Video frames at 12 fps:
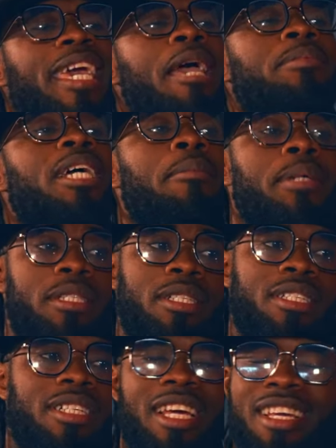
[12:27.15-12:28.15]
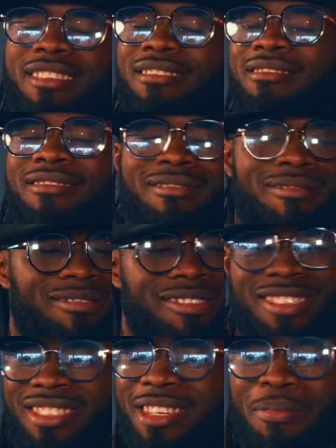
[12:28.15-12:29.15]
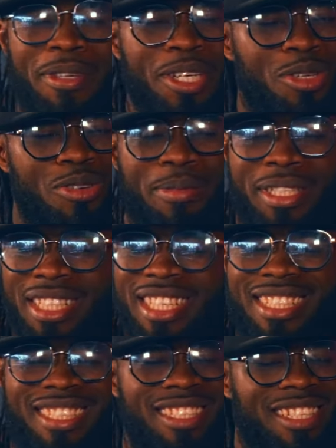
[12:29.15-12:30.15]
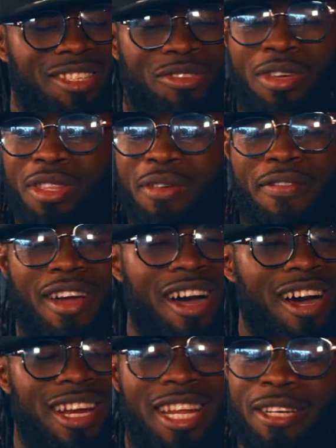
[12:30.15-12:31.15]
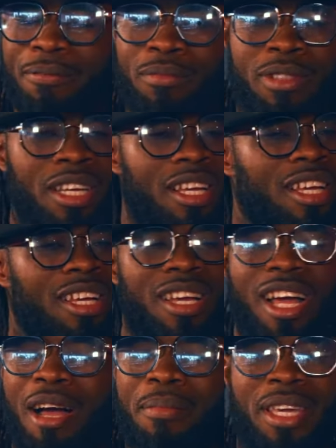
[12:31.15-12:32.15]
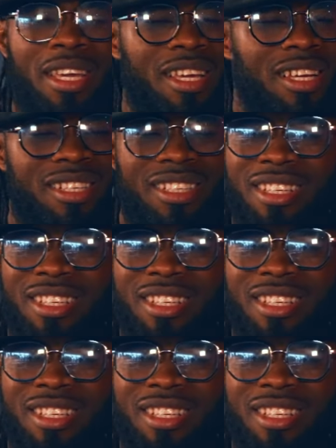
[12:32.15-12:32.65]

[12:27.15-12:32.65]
it kept coming like something new about this, the strength of God and I mean,